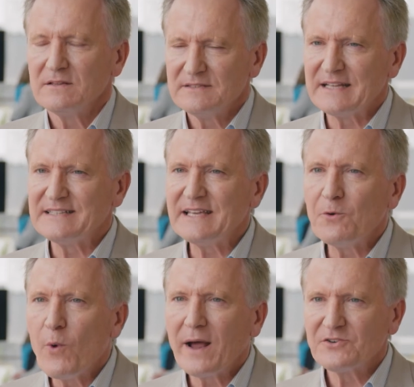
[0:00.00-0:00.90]
the
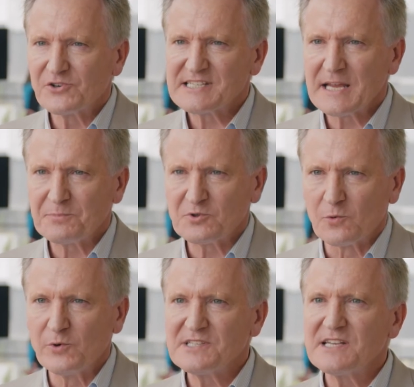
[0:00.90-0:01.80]
D1
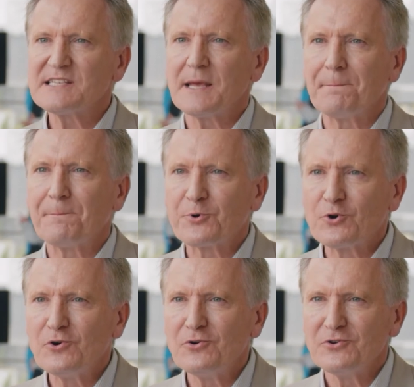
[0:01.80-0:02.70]
receptor, which is a
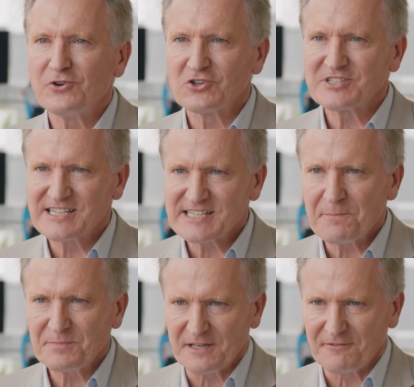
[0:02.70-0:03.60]

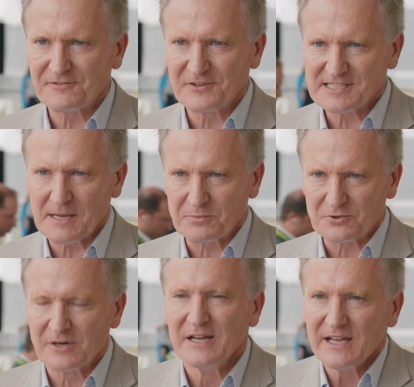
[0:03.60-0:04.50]
pro-nociceptive
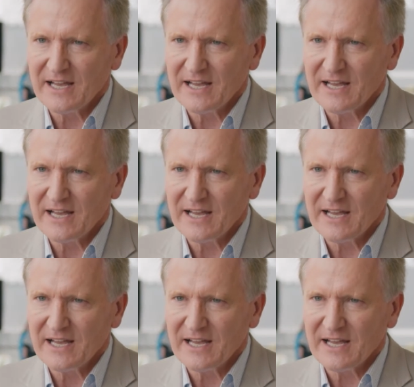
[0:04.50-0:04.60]
receptor.